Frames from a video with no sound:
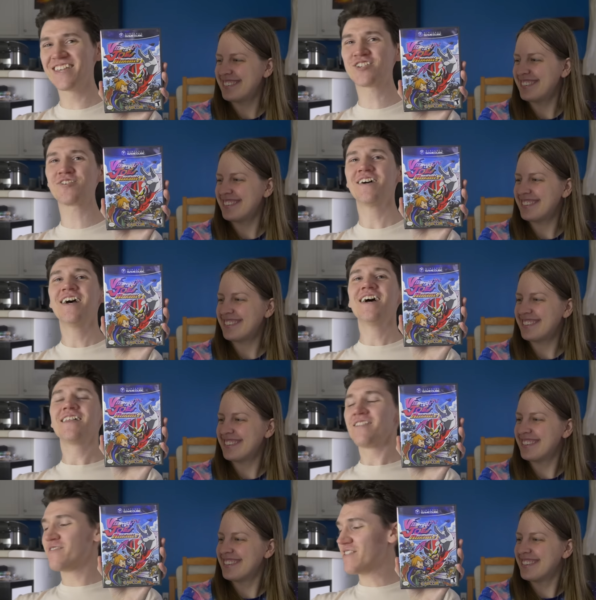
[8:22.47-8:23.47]
Speaker 1: Literally,
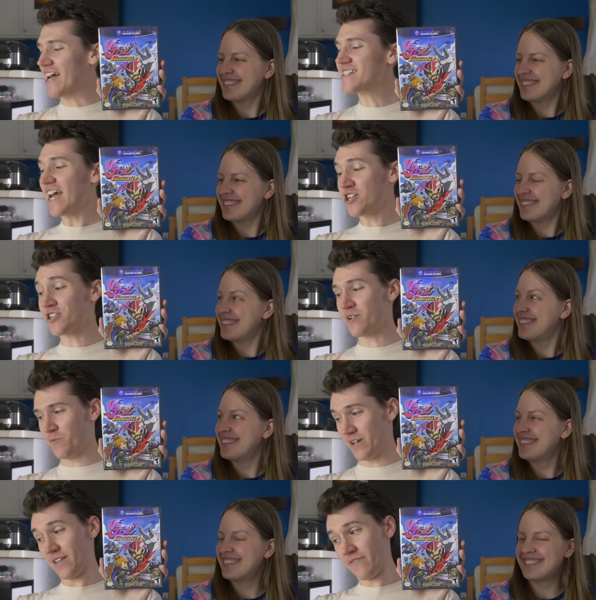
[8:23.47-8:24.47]
that's actually
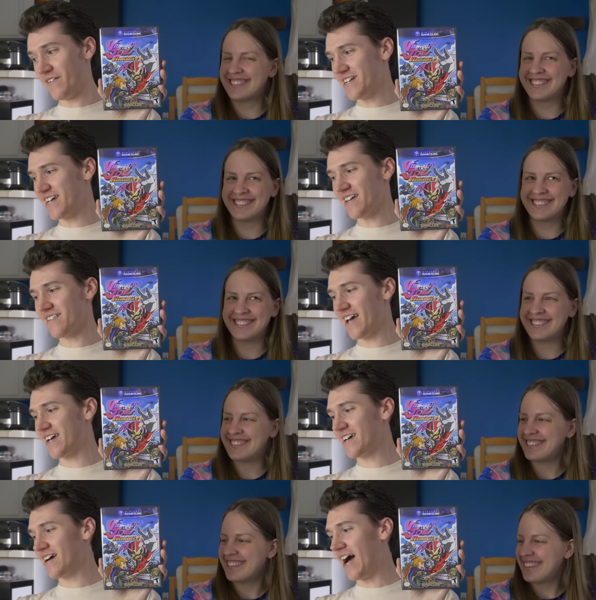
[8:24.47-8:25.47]
really funny.
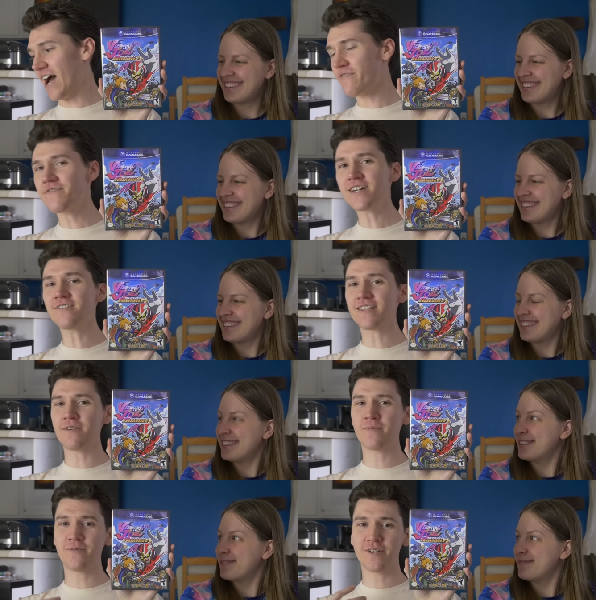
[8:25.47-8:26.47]
Like, I figured
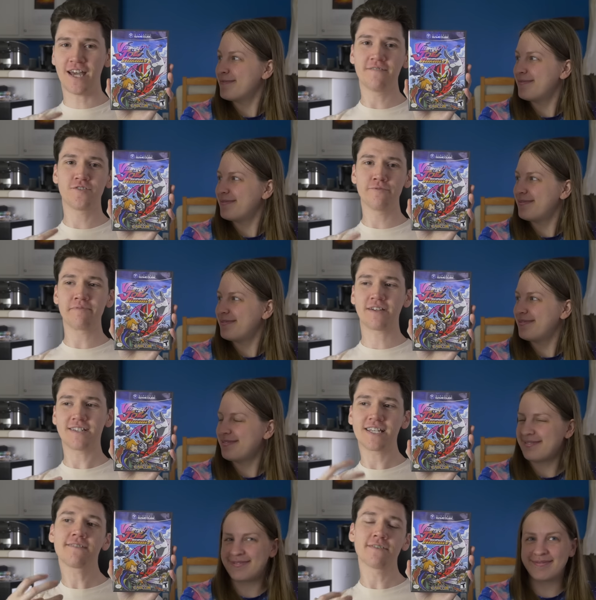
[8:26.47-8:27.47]
that we would have
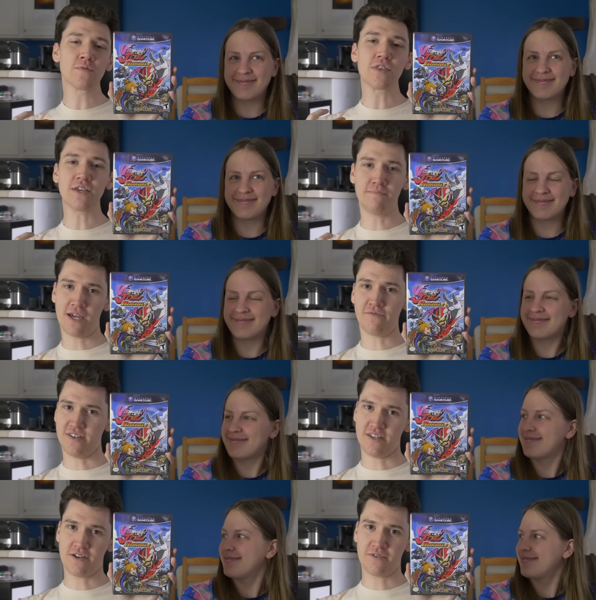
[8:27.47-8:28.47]
duplicates even within mail
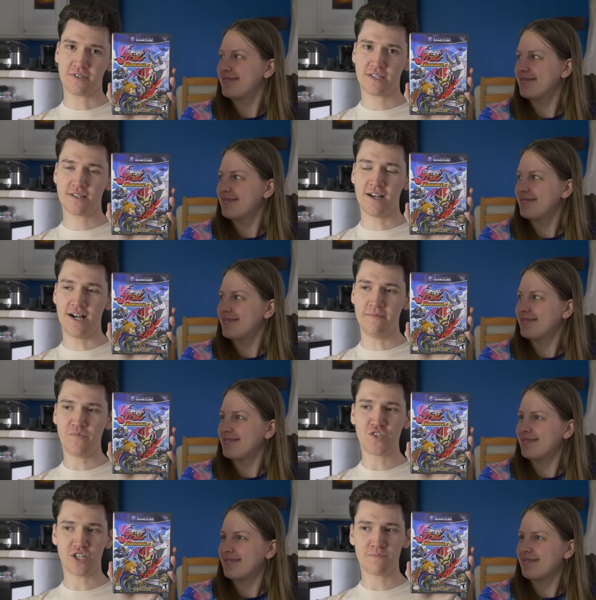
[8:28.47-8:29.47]
videos,
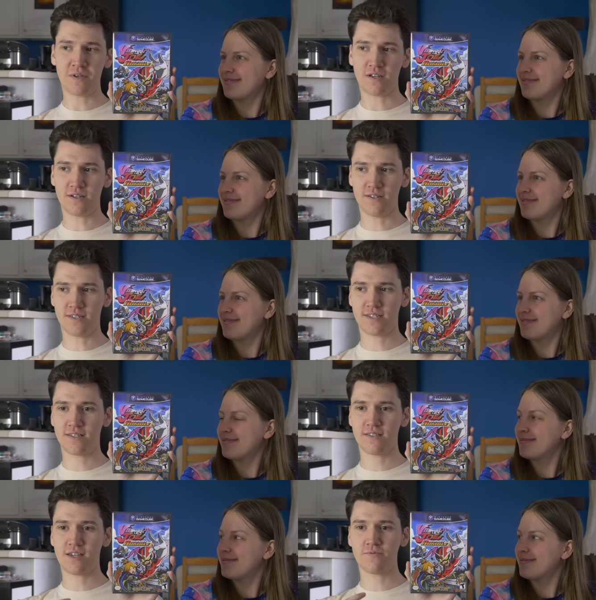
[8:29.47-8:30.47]
um, just
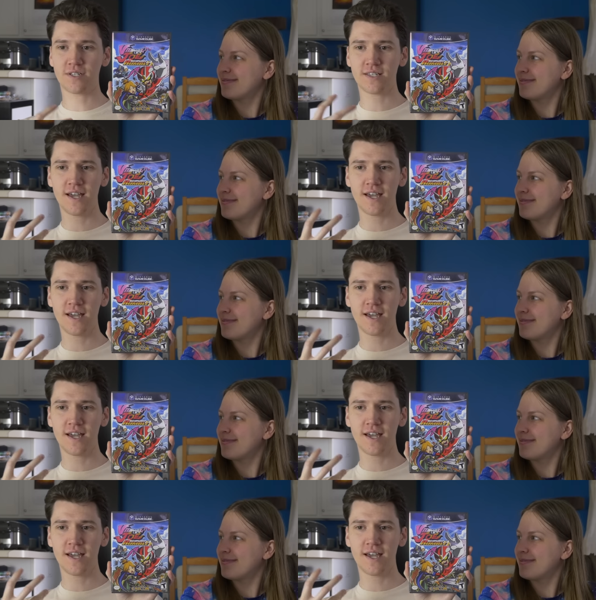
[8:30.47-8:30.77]
because there was